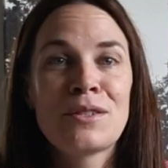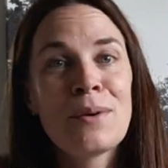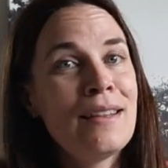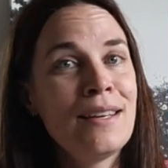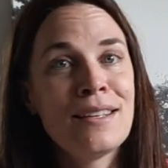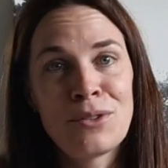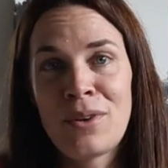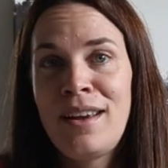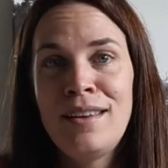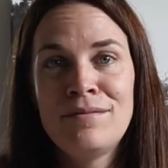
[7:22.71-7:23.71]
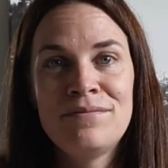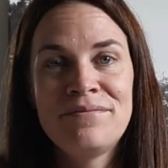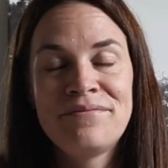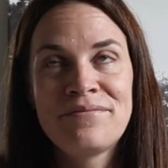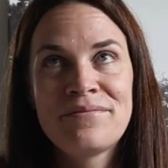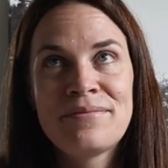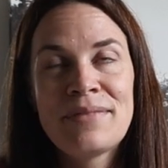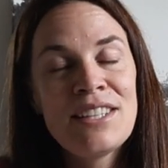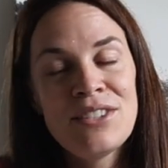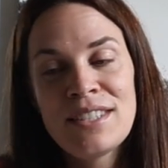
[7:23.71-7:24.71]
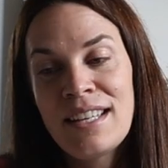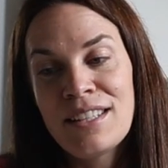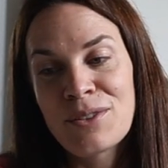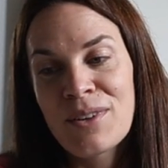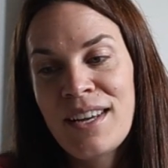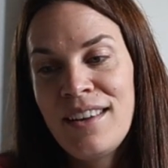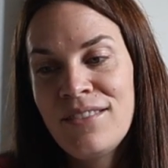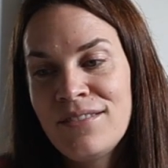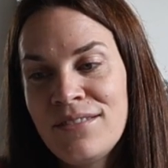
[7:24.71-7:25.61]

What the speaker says: So I think it's great. I just think it's great.